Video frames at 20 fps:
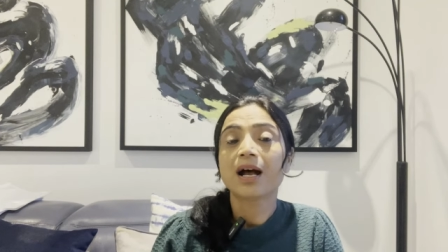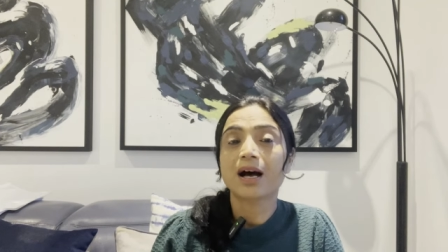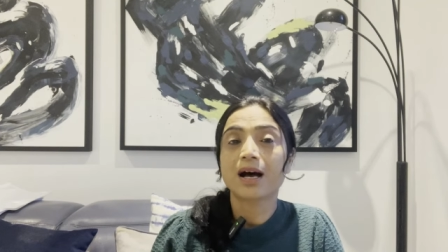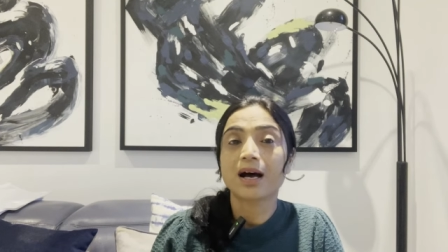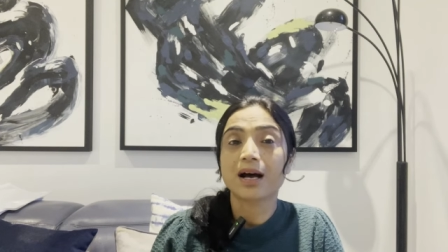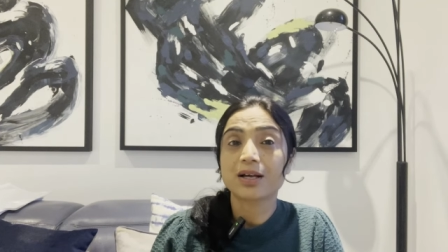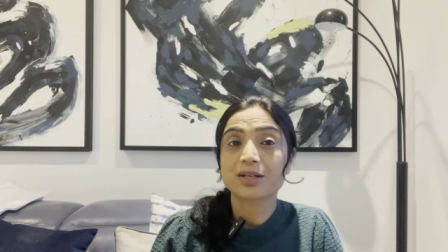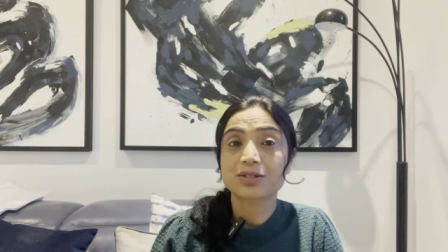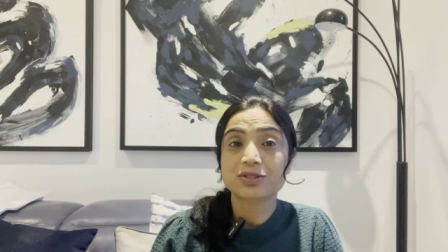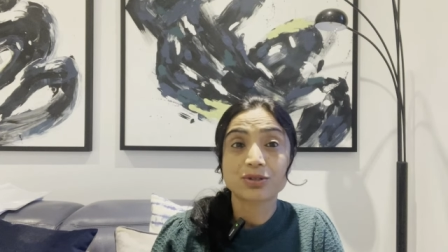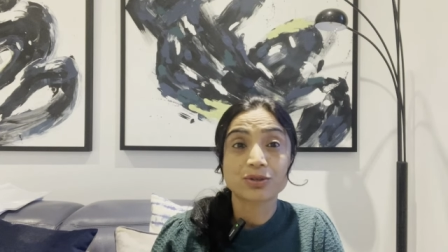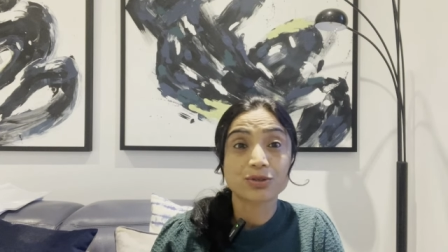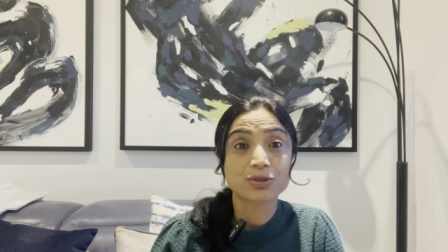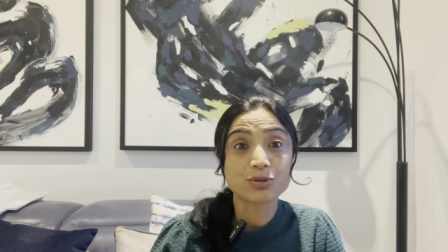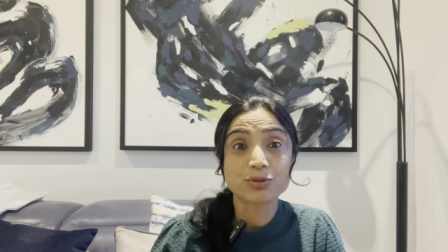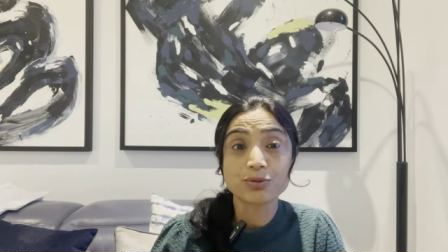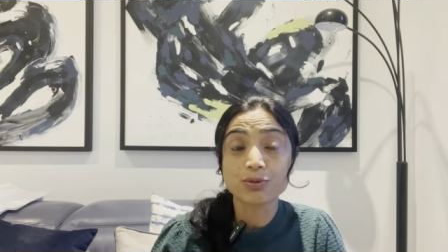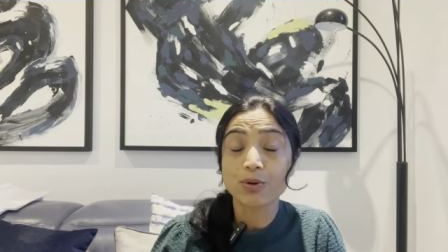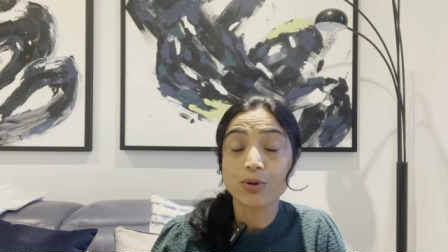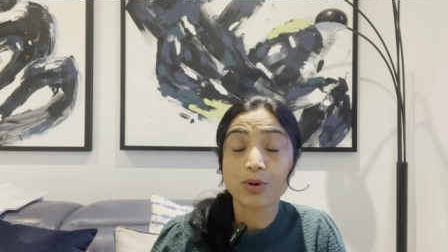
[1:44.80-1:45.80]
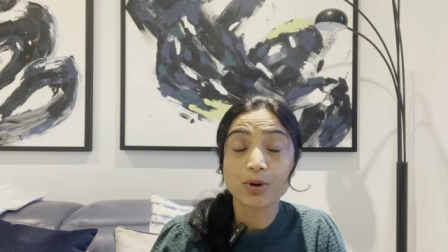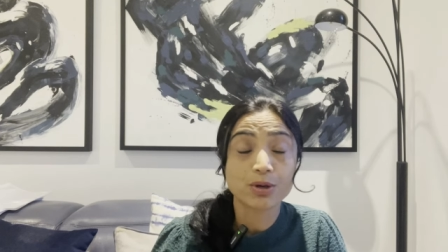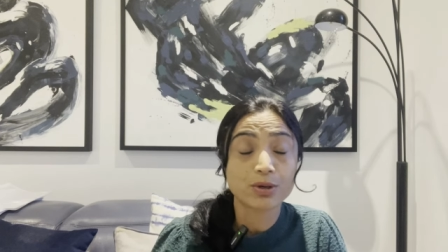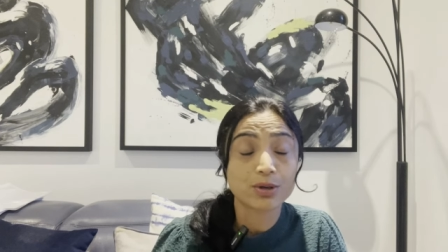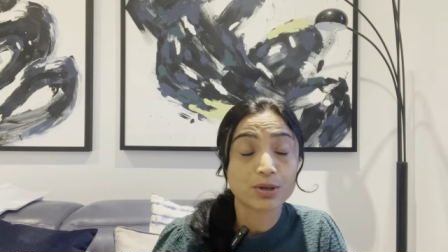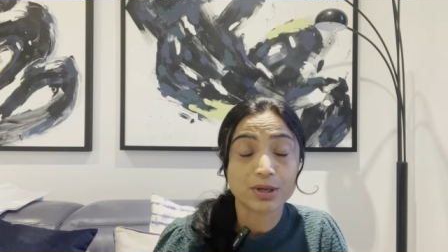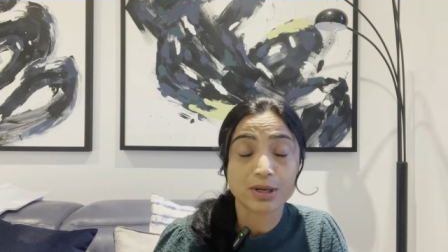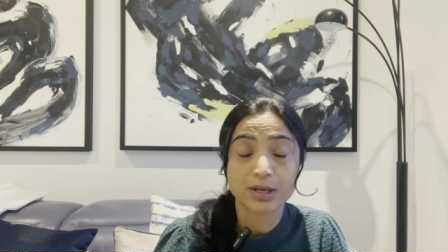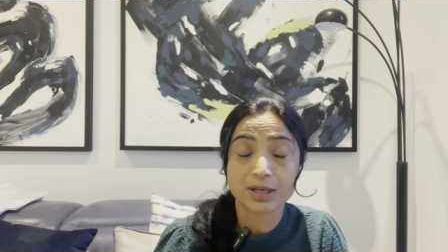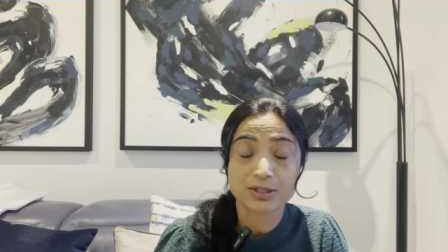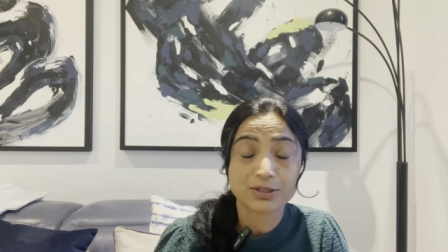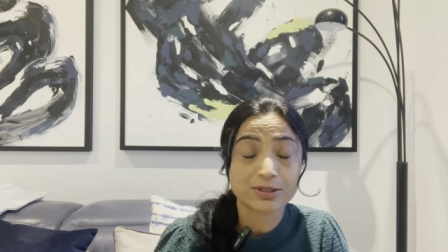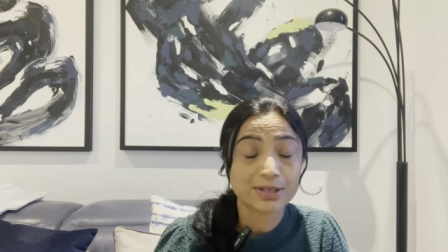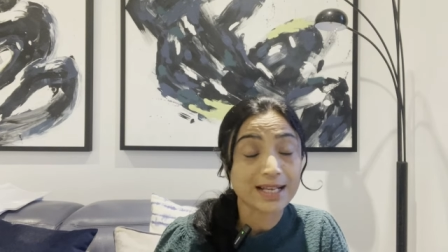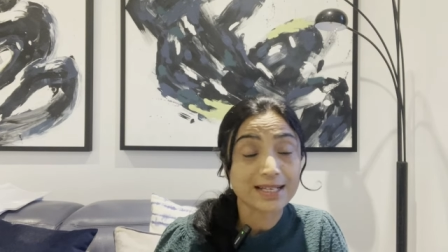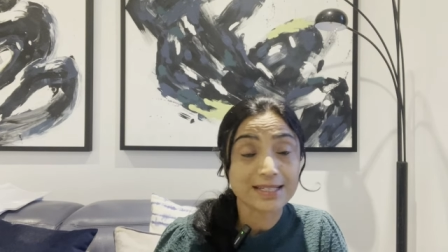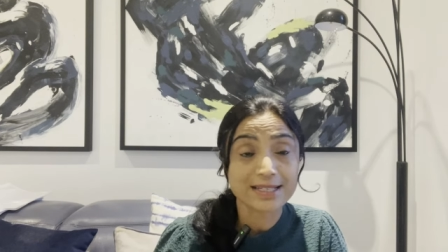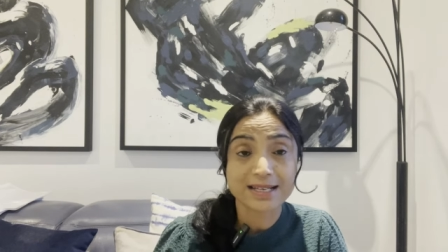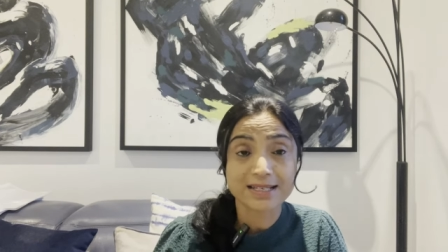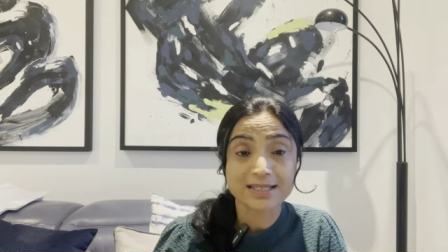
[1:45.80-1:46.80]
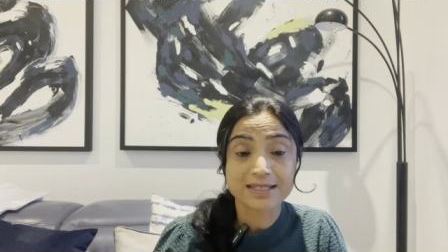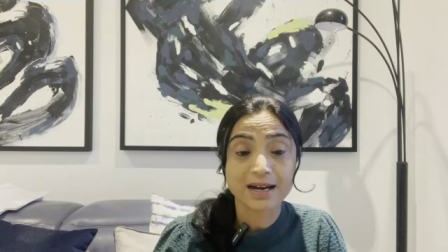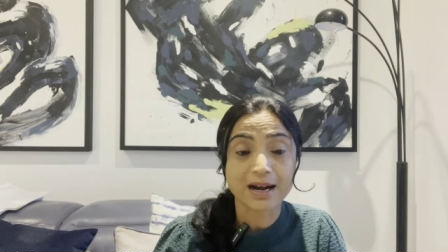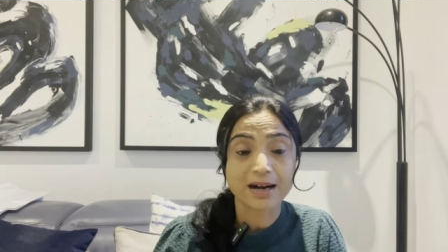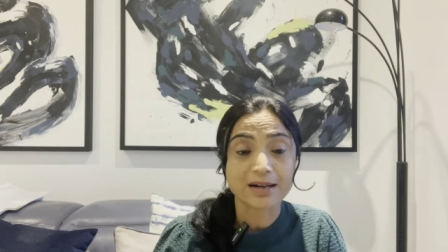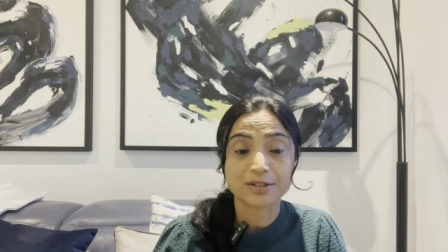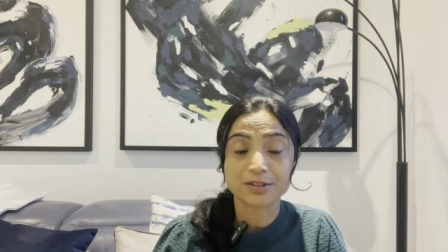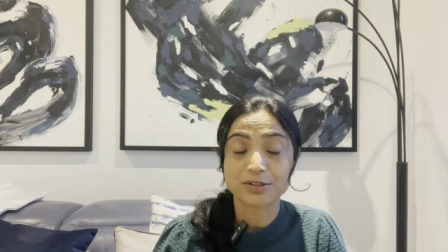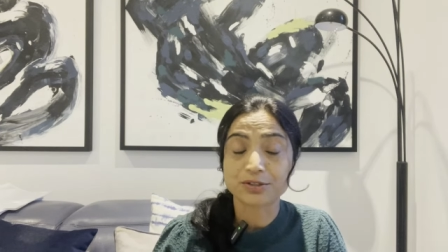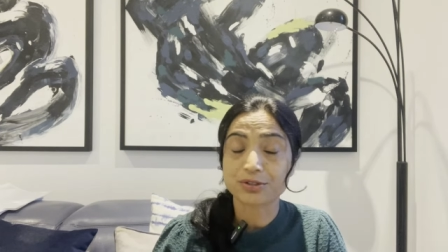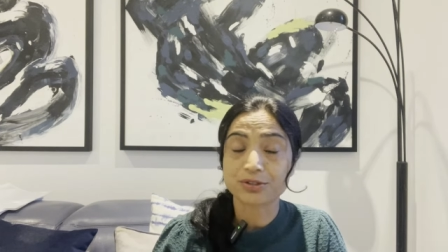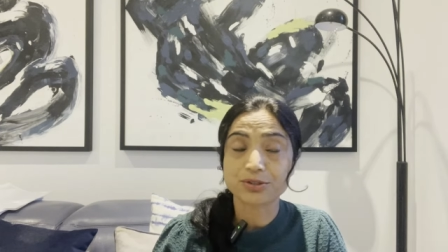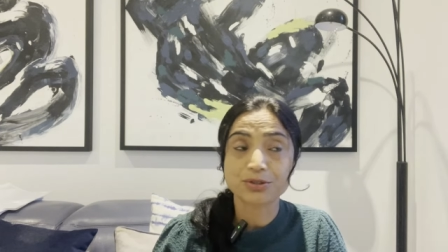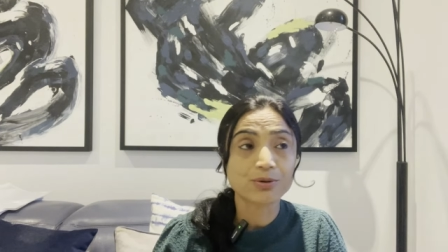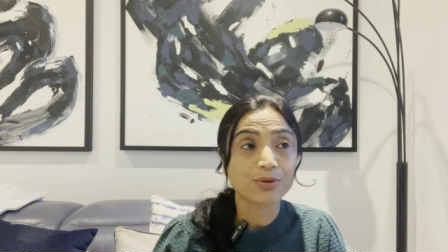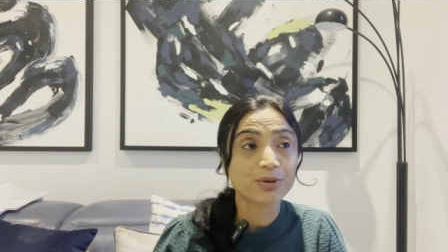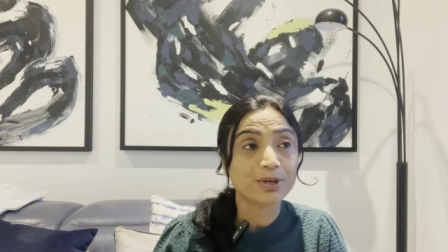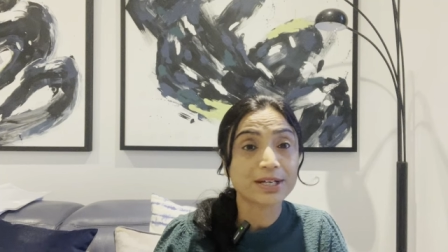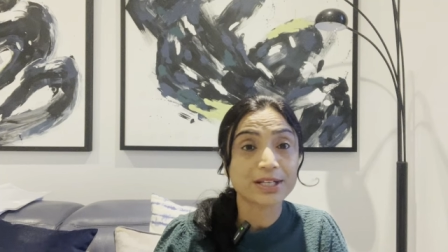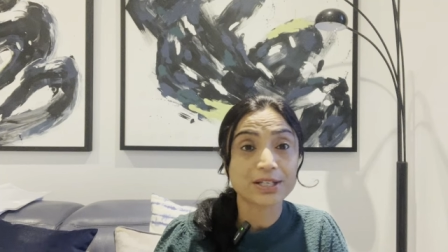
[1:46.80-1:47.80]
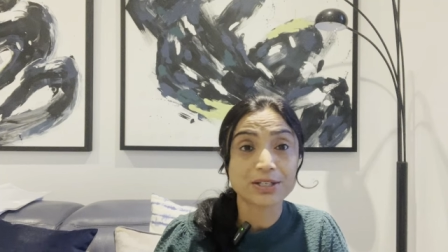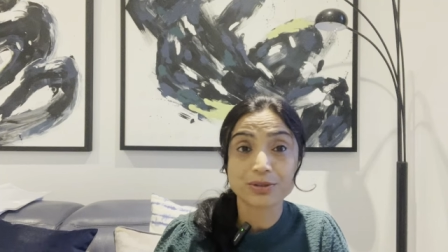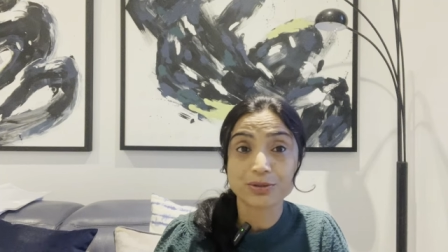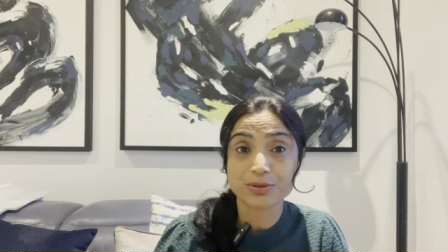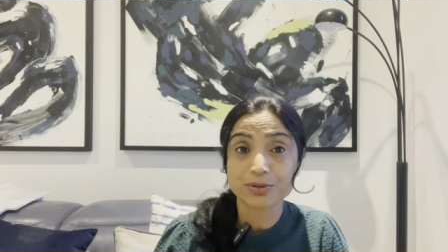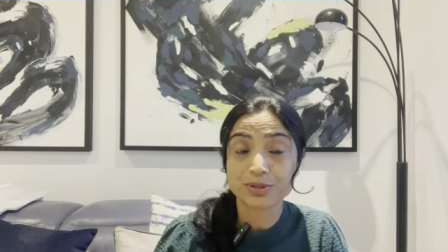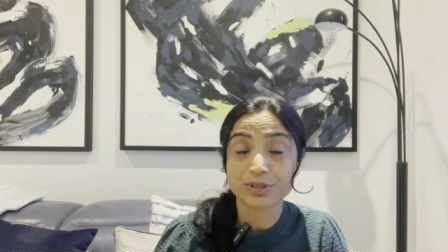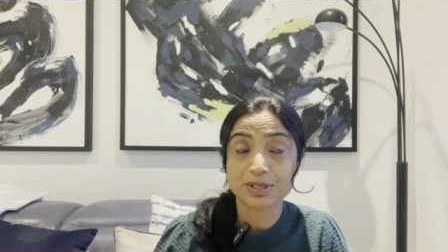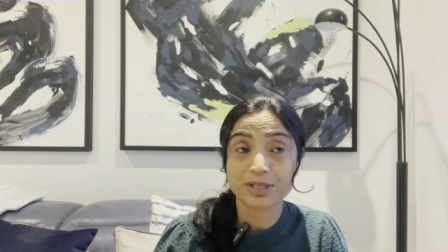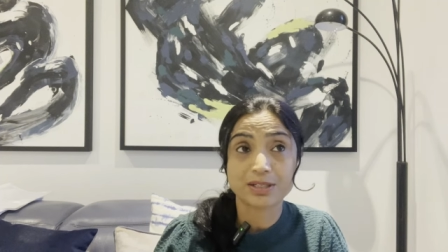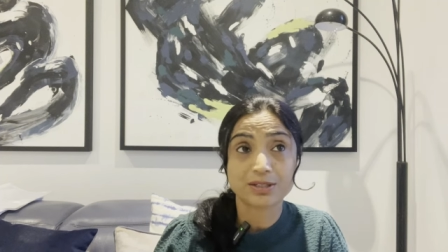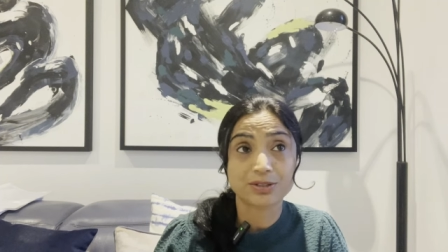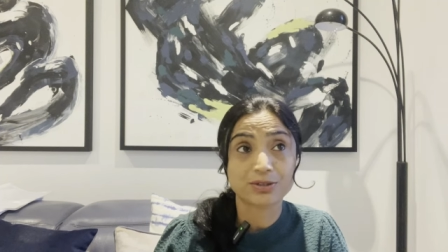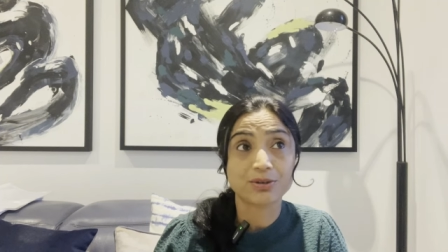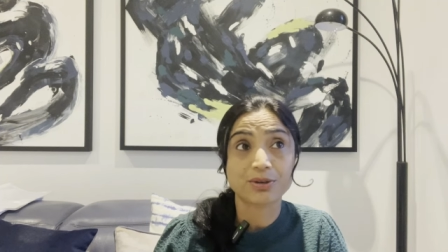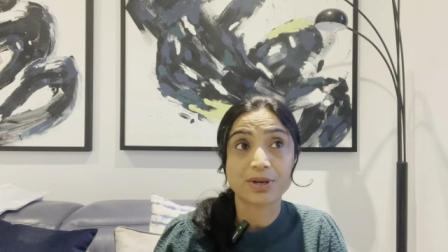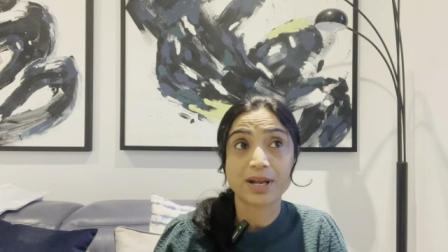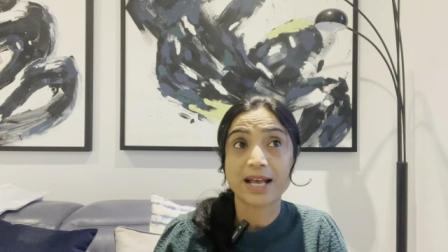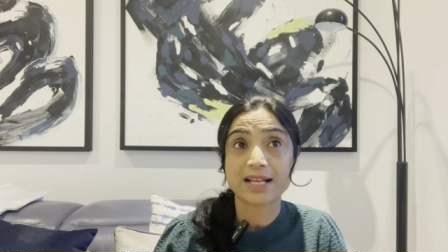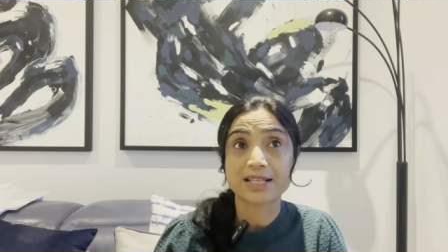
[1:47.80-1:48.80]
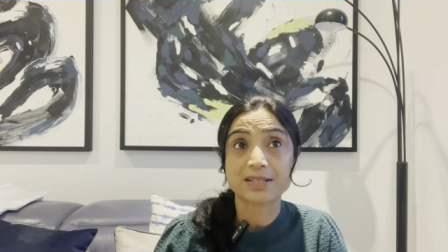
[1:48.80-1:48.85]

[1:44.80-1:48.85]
uh, so you all uh, so let's get started so you already know your